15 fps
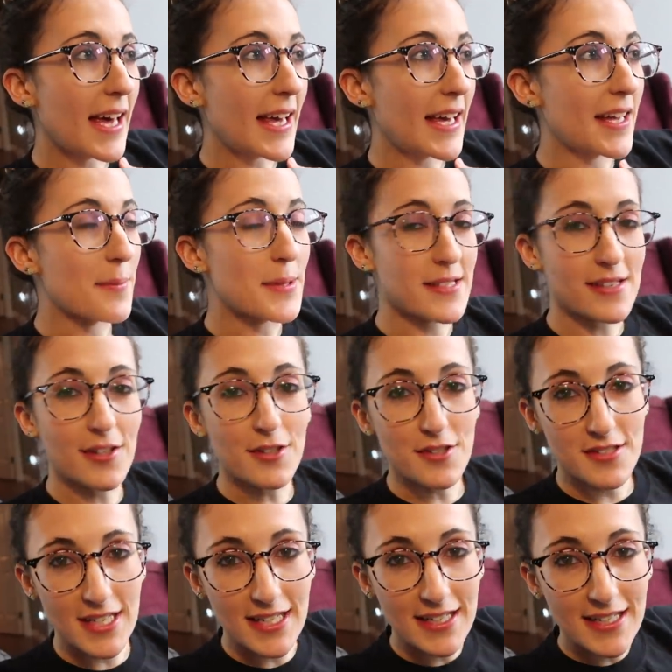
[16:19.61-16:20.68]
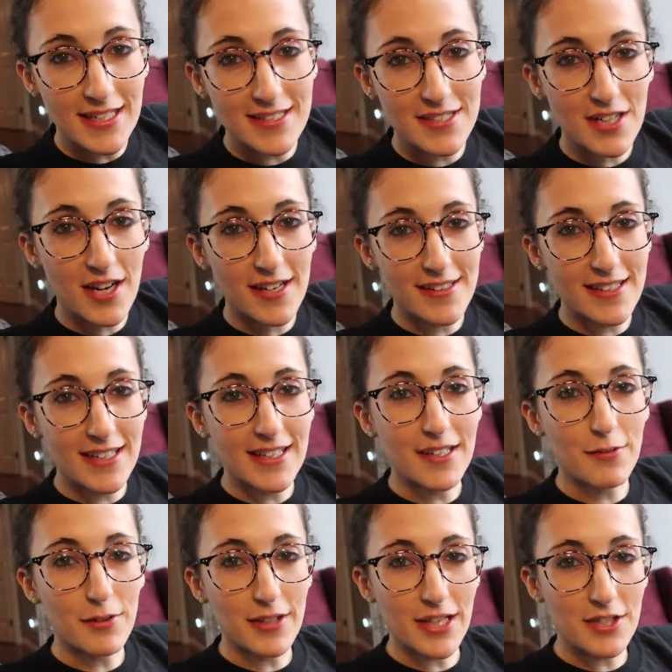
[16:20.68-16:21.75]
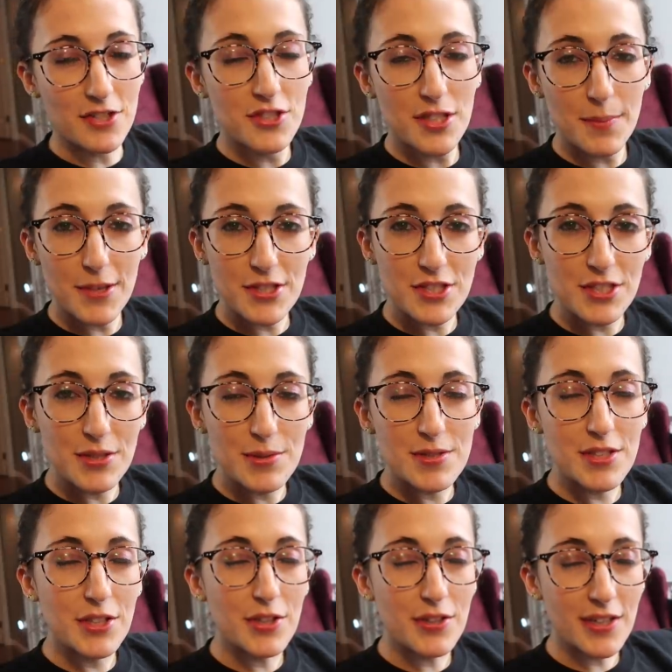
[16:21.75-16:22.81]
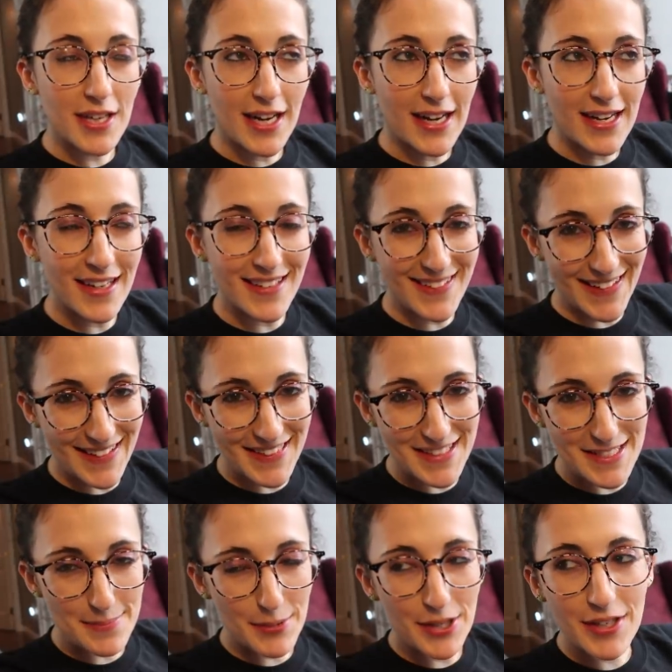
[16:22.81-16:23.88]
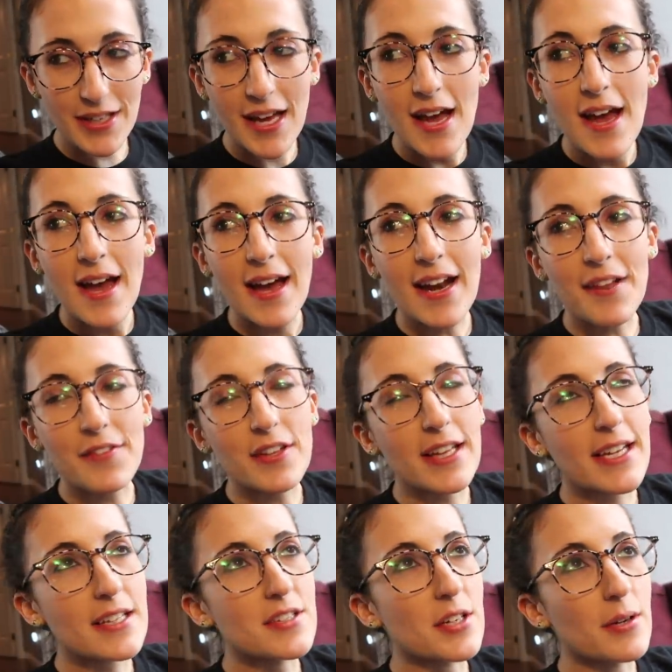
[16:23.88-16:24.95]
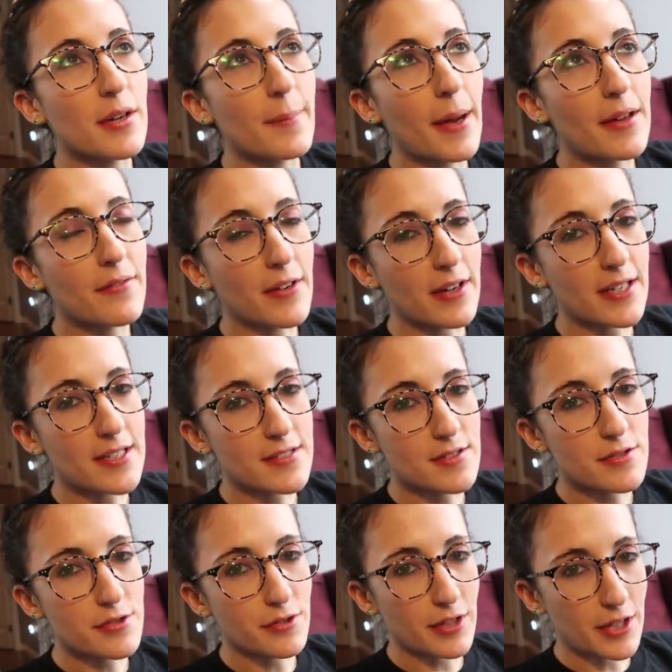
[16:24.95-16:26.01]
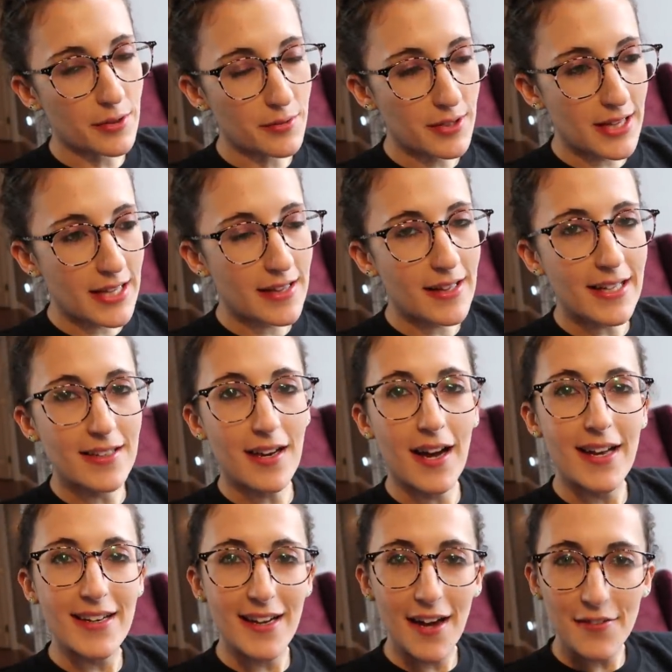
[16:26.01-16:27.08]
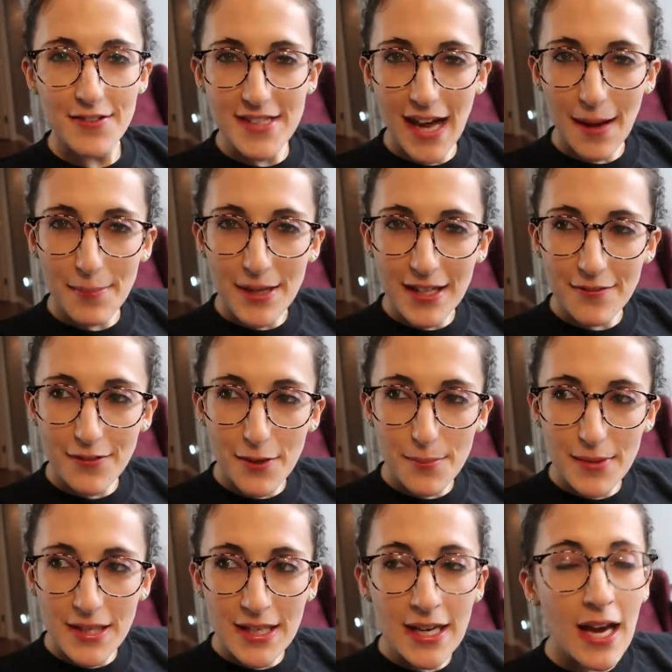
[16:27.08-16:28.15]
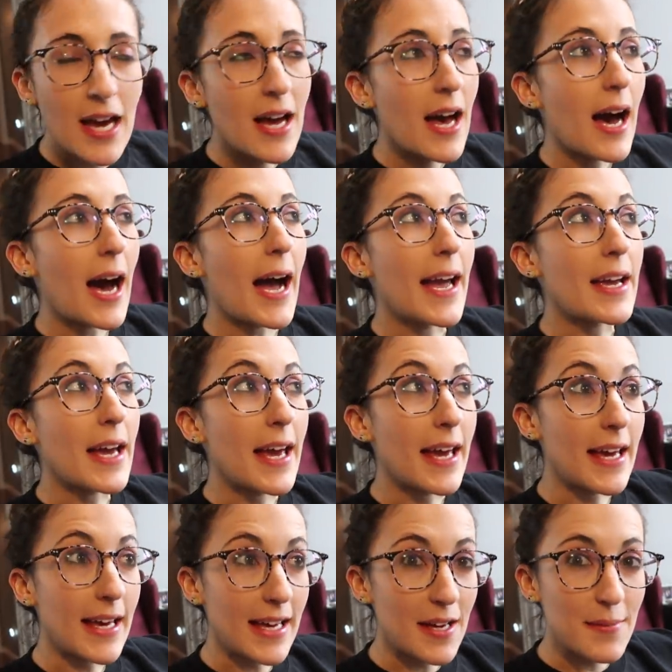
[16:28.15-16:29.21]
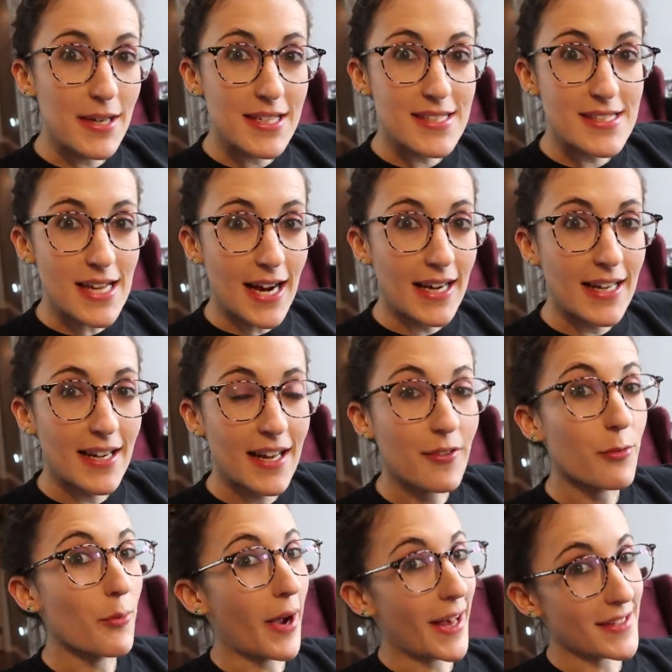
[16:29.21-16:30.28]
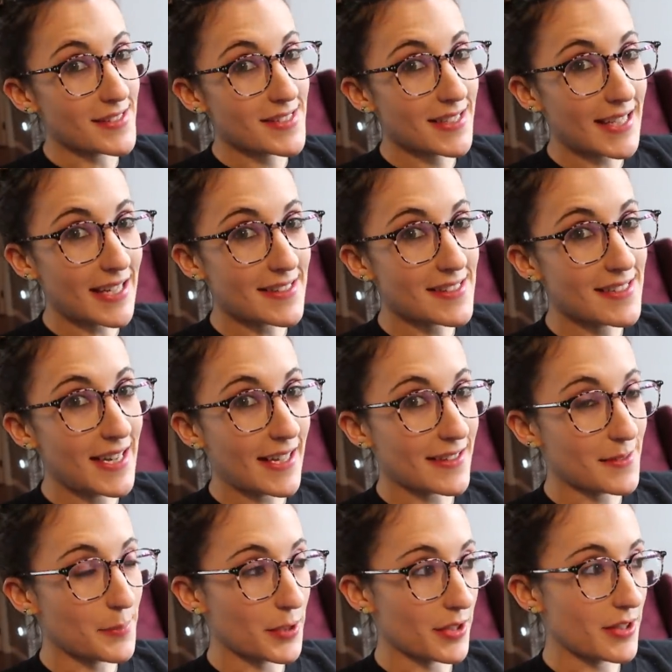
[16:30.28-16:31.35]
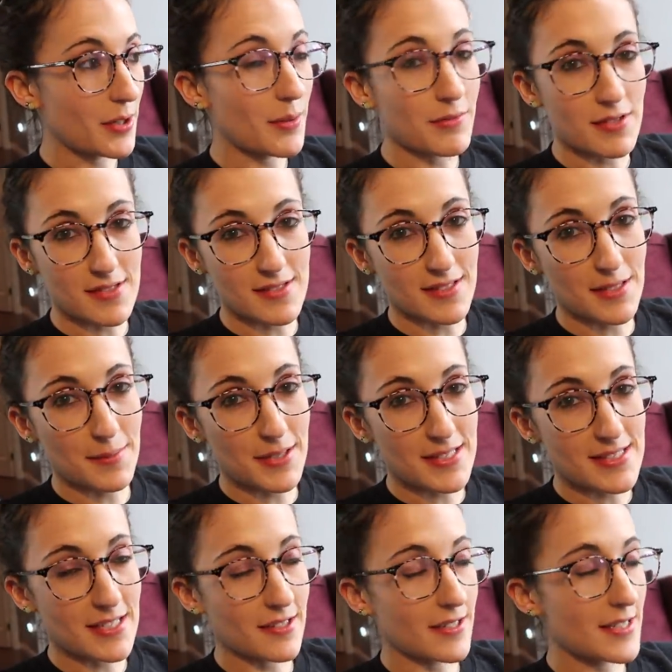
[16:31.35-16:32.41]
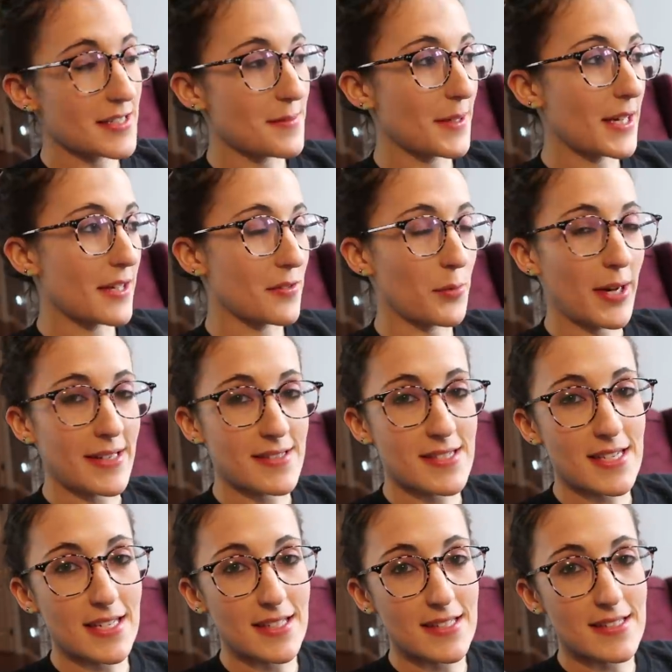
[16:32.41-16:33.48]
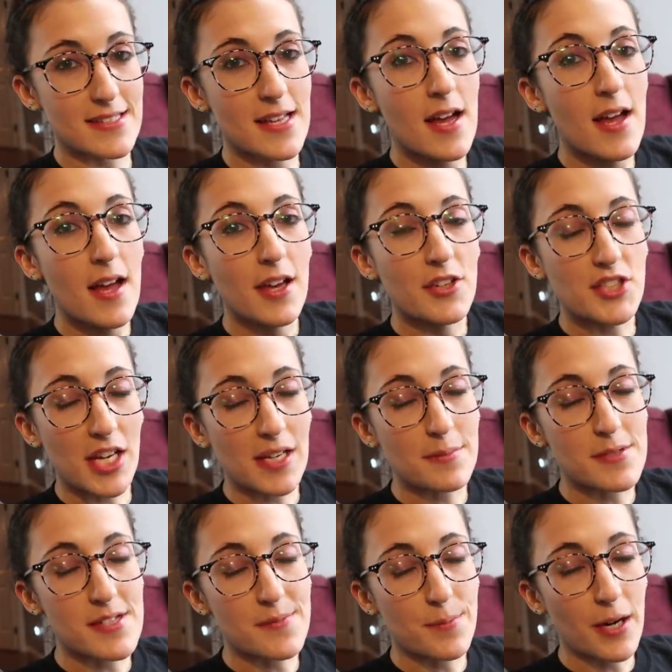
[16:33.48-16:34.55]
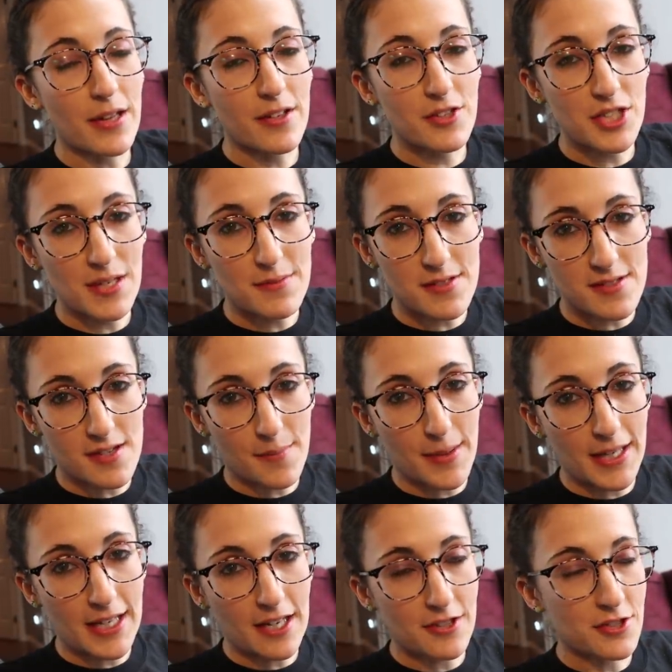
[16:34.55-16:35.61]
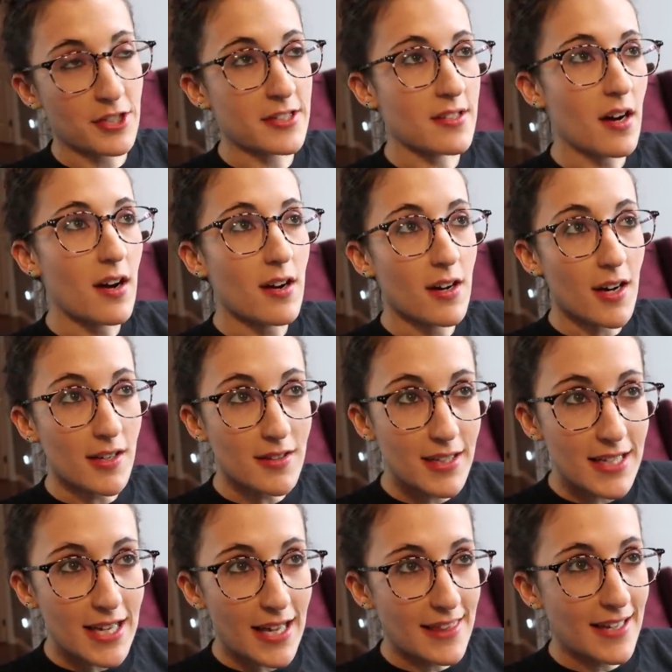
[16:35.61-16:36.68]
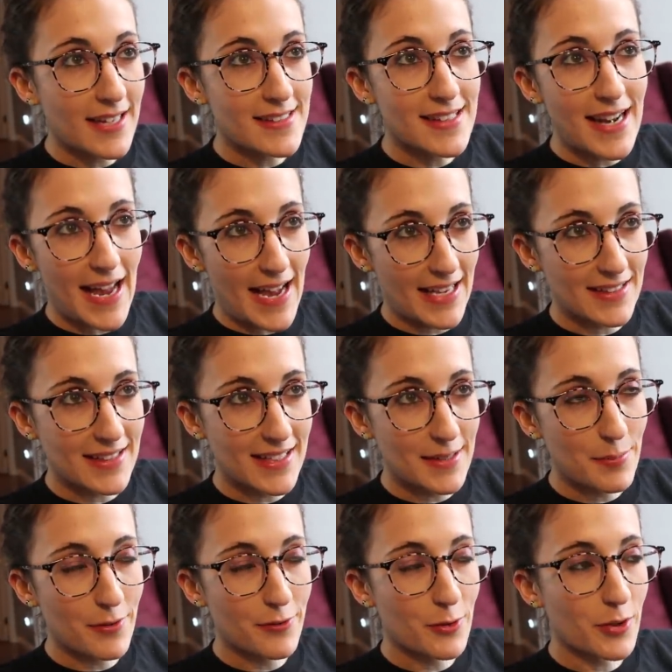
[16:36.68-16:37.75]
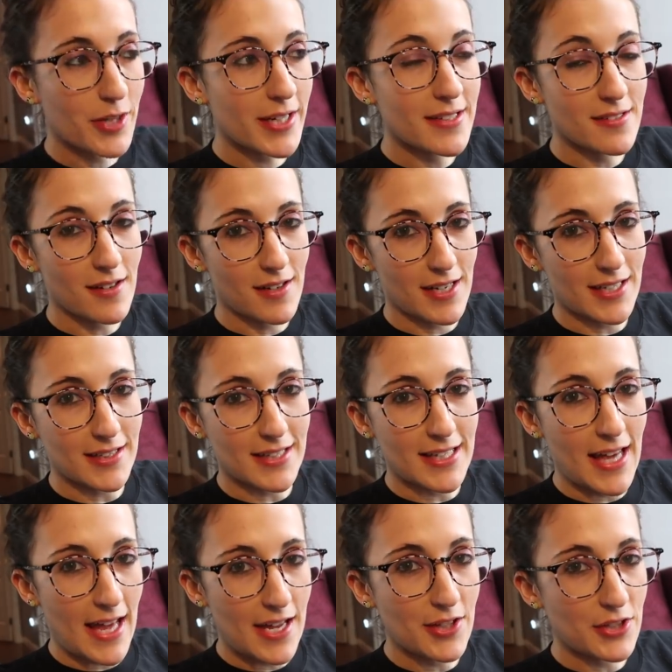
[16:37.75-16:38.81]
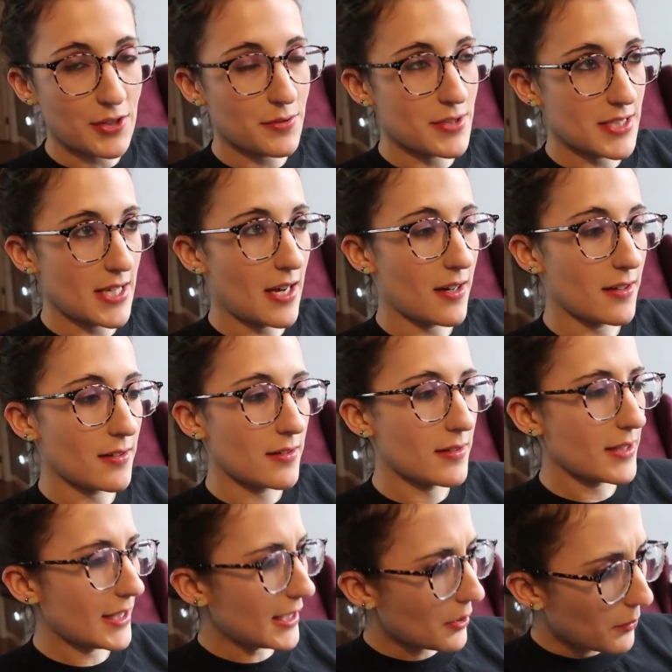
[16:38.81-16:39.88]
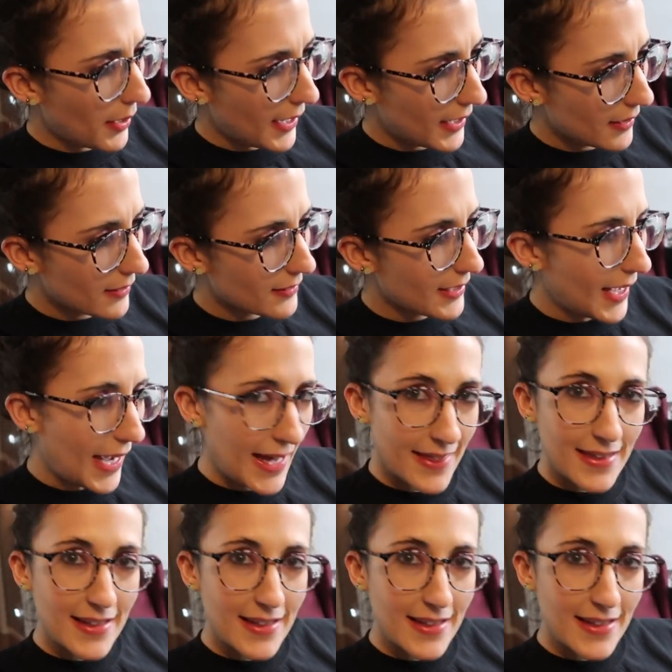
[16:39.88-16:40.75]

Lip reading: and misunderstandings causing relationship issues, you're not gonna like this book. And I feel like it's going by very slowly, like not enough is happening for me. I am excited if West gets the next book though, if this is gonna be a series, because West is James's brother. James is our main character. It's Audley, I think I said Adley before. It's Audley, A-U-D-L-E-Y. I